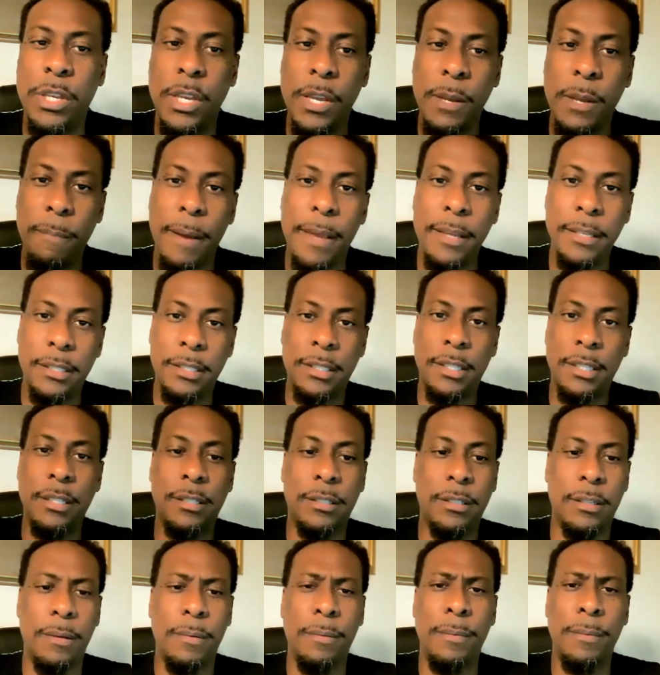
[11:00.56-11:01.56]
keep a
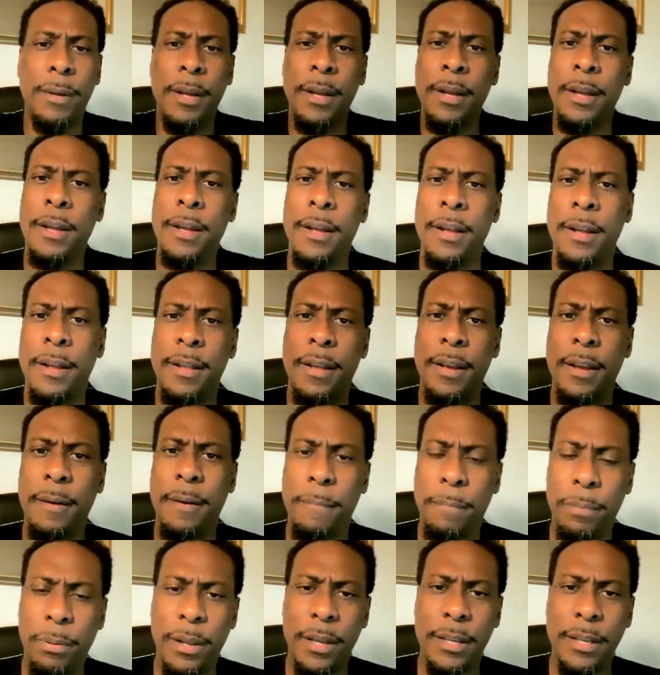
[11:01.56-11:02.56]
system
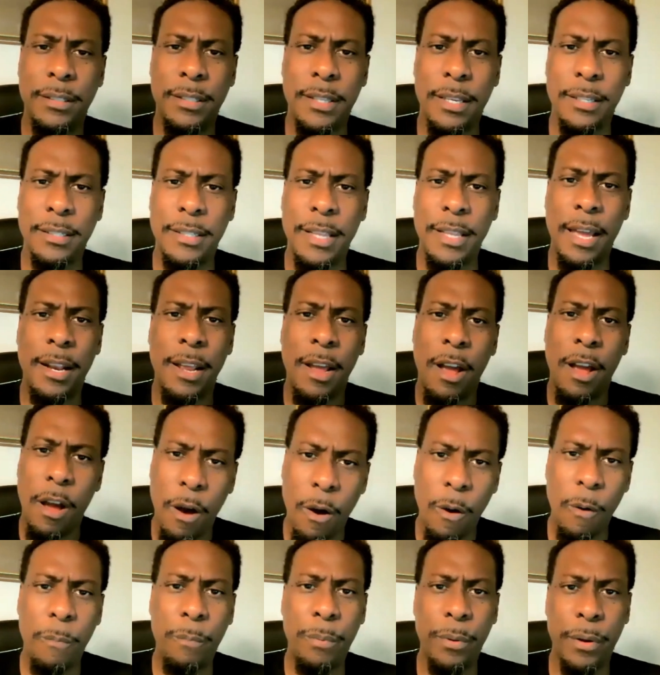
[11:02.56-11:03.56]
in place that's not
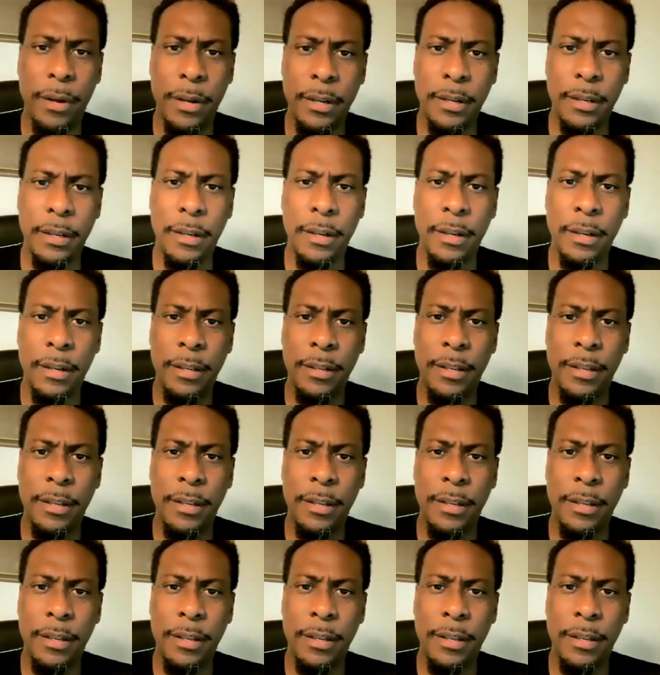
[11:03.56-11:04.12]
helping